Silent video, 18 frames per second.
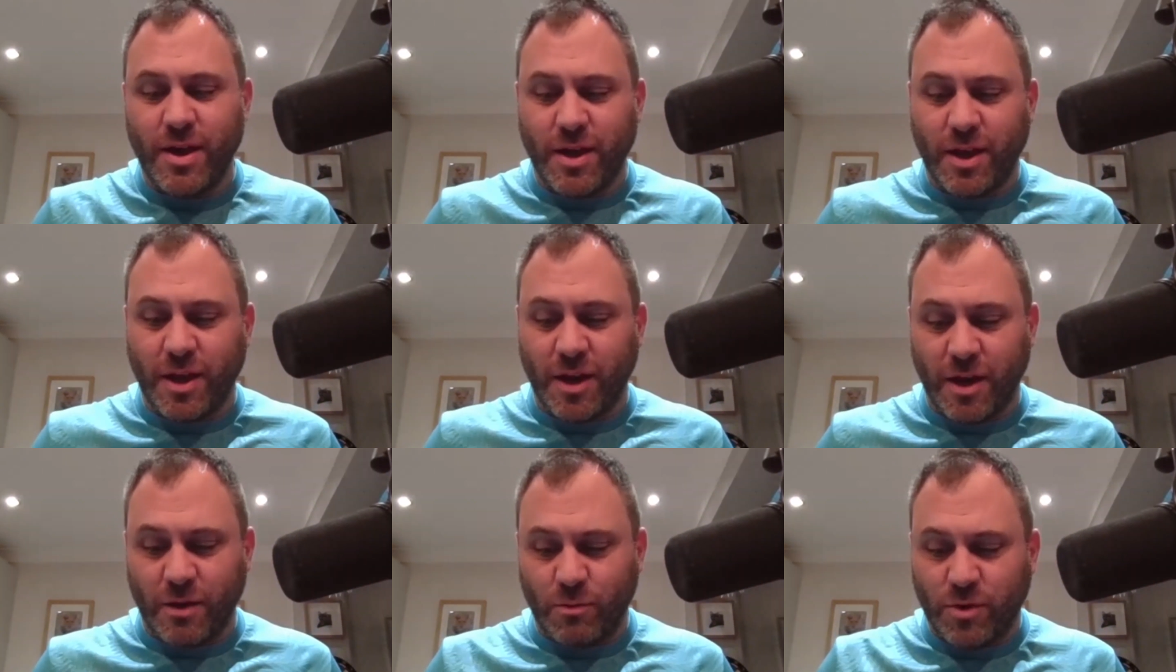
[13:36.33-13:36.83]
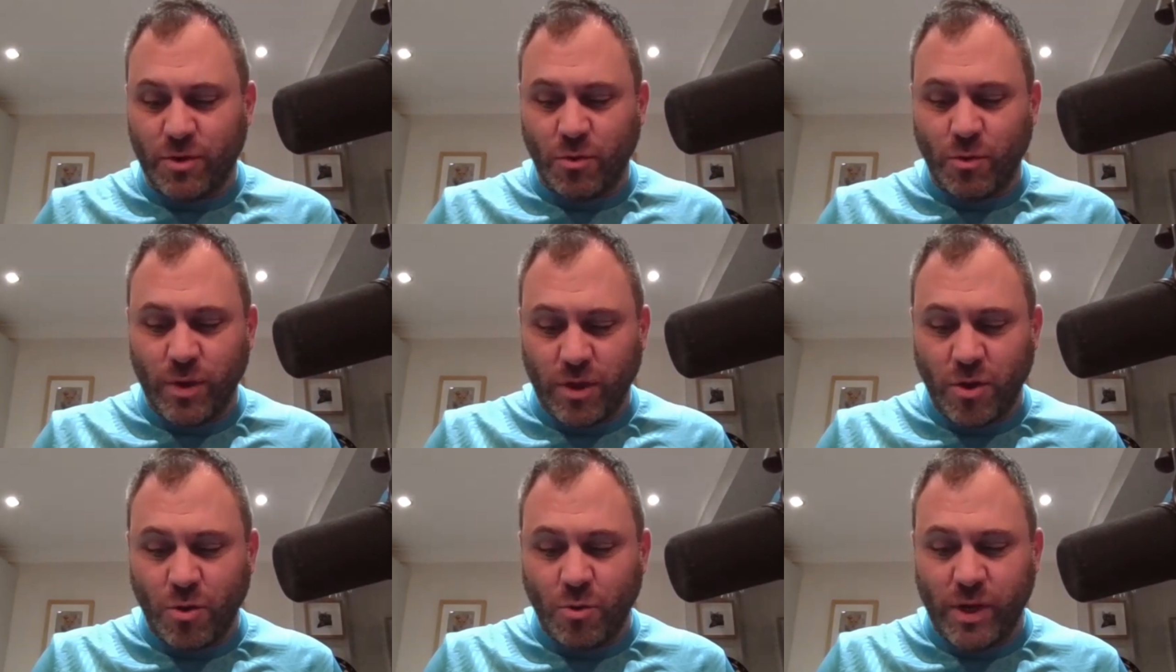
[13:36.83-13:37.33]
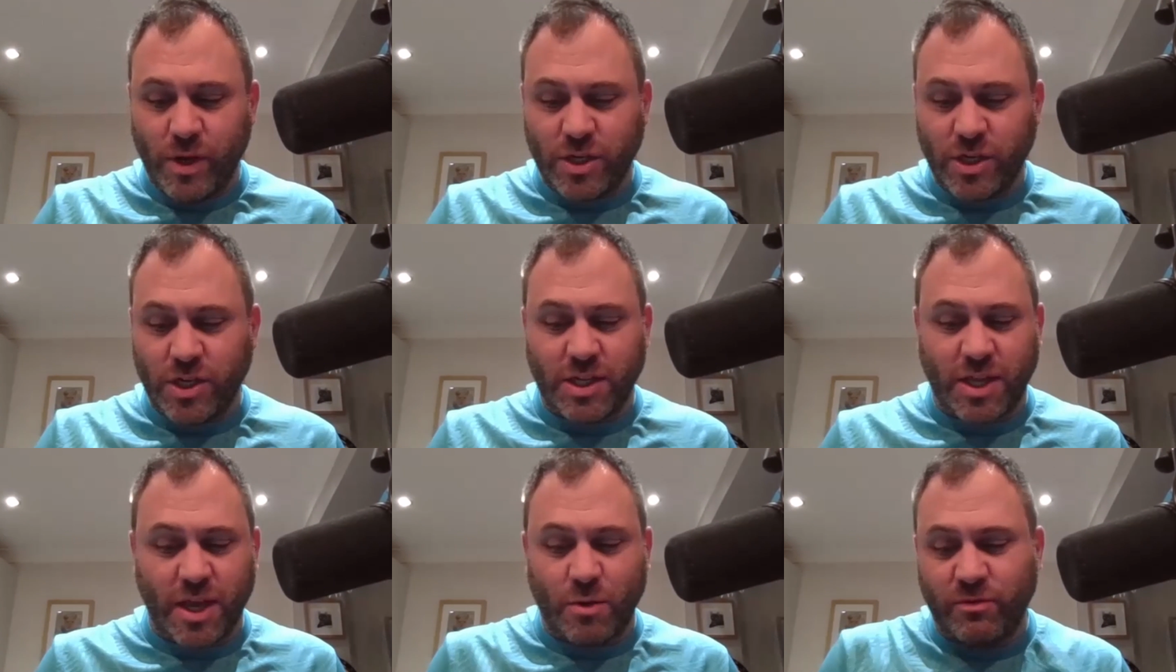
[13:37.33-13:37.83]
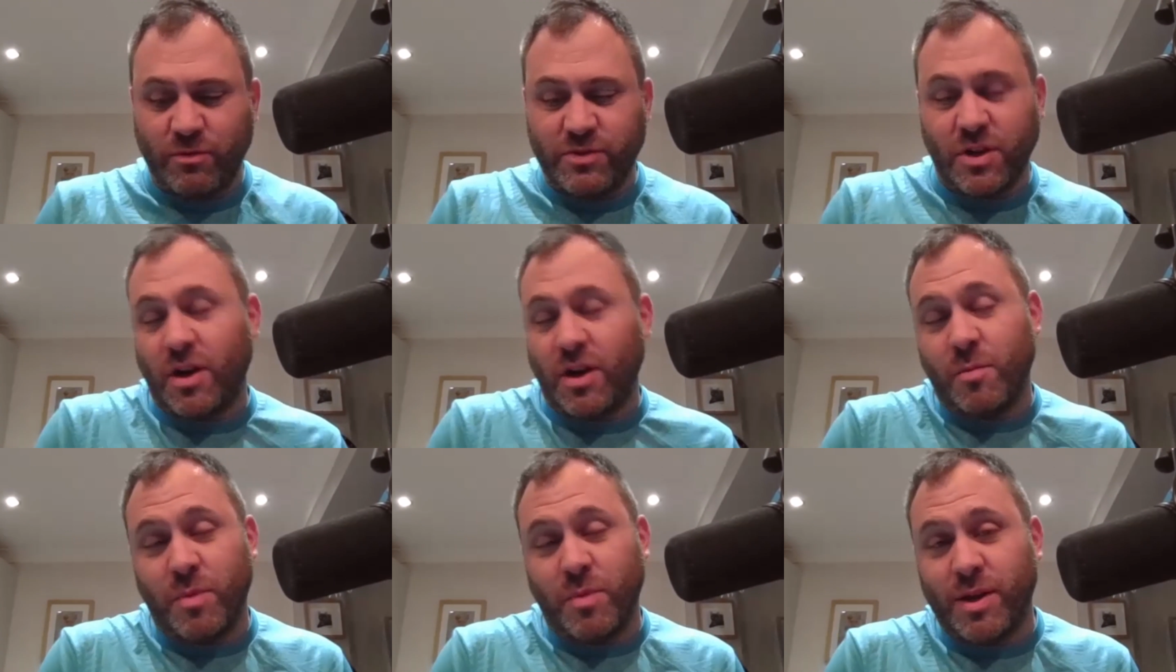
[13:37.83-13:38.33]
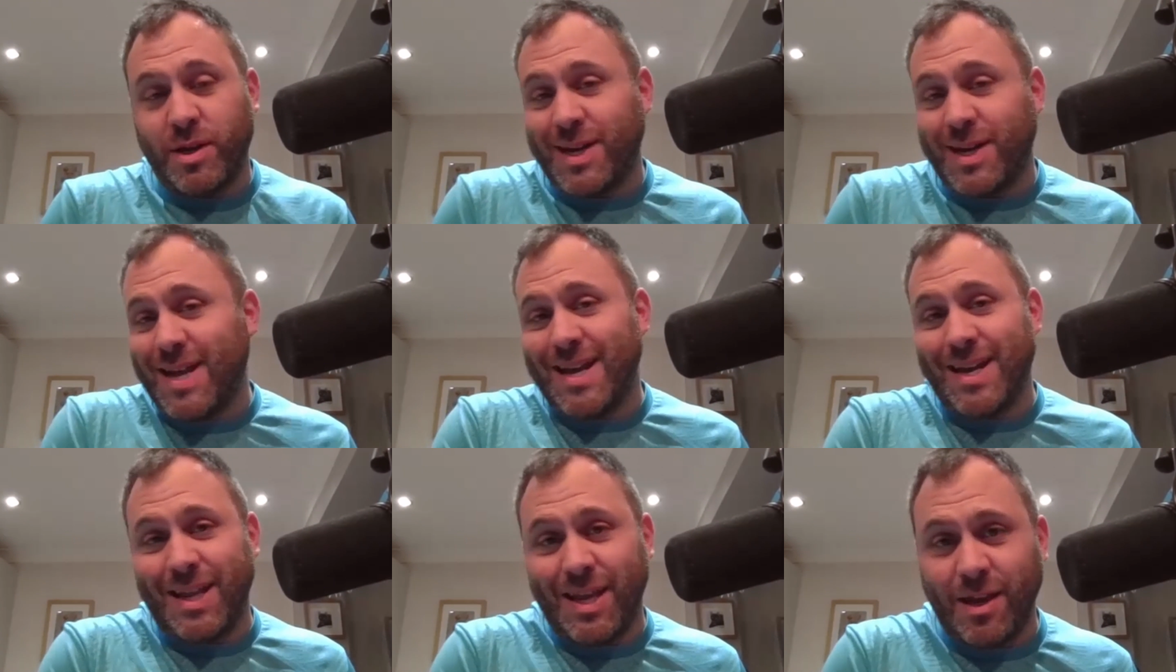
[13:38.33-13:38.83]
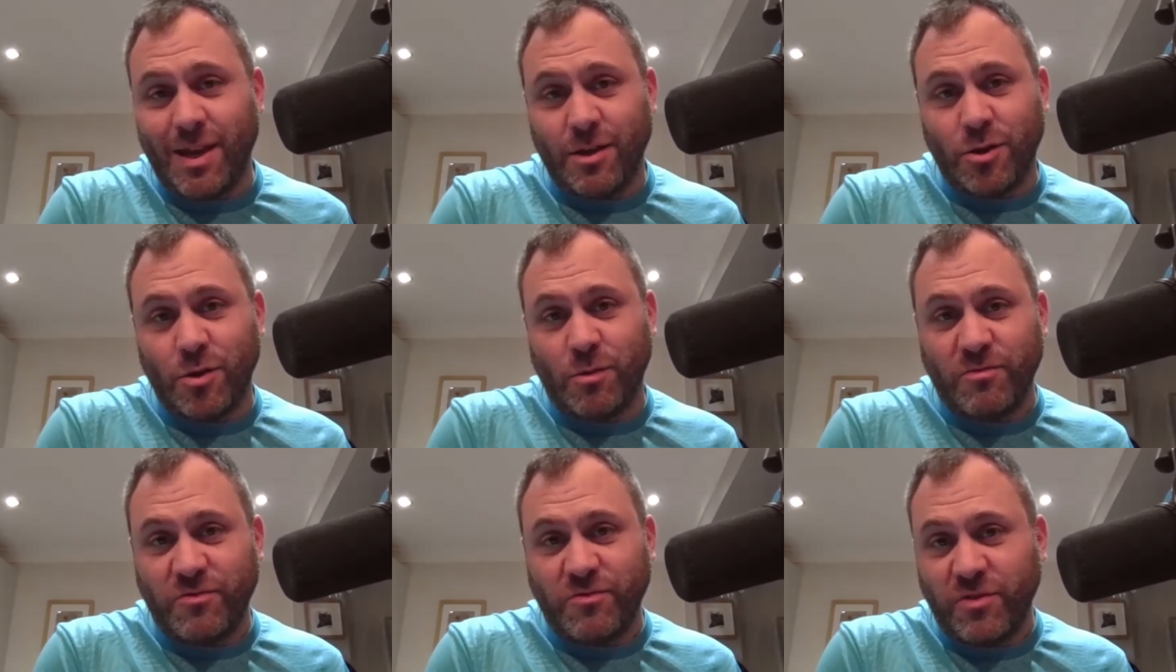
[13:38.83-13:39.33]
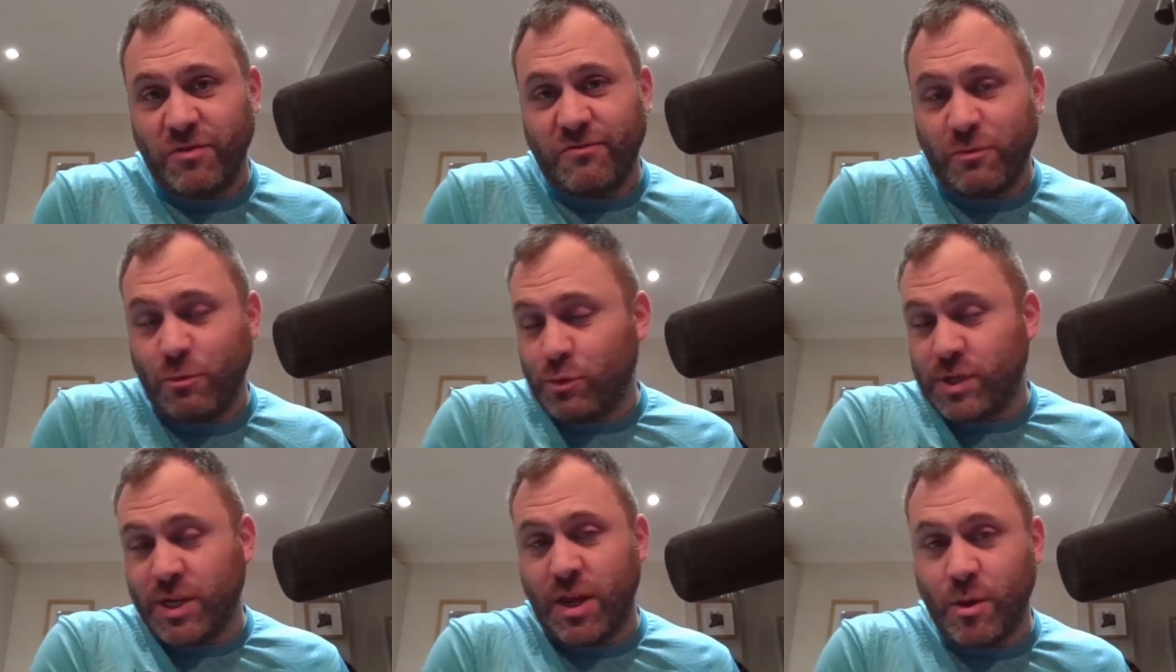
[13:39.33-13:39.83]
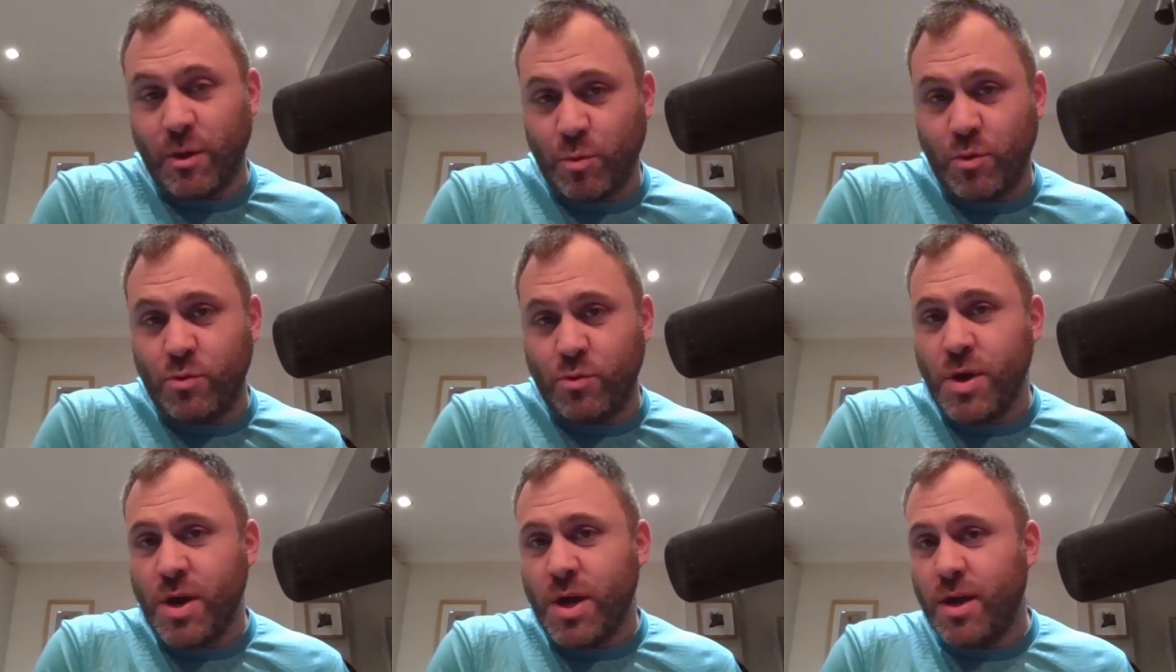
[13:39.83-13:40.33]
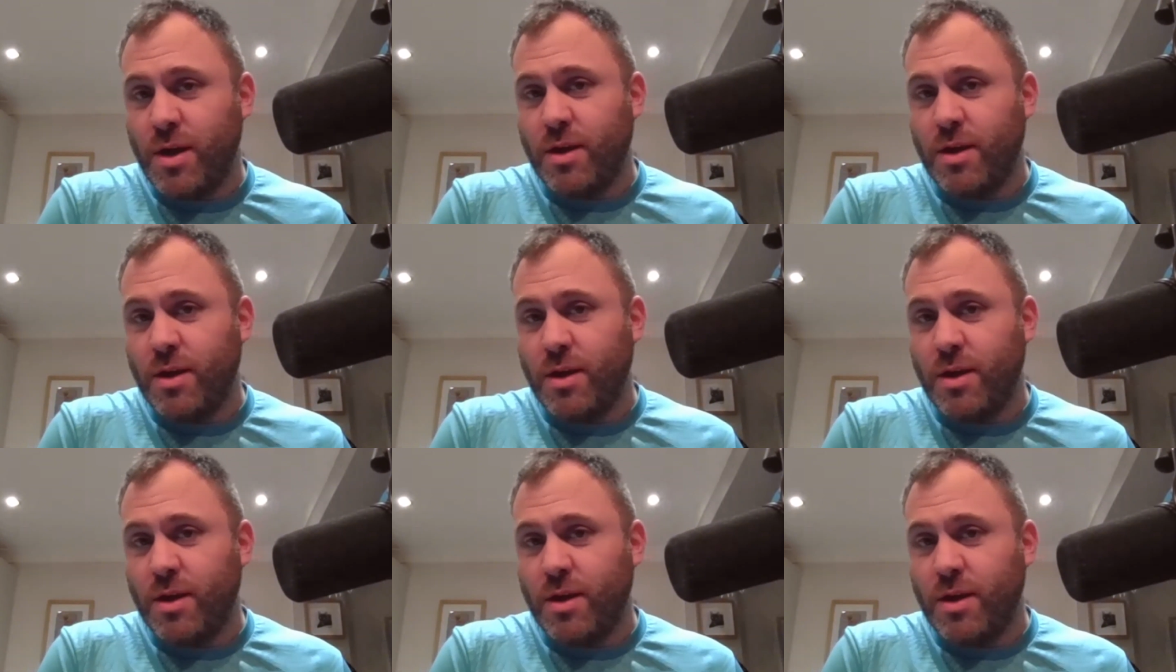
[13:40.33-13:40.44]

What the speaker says: Do we just stick with Tyler Bind and Andy Yeardon for the foreseeable?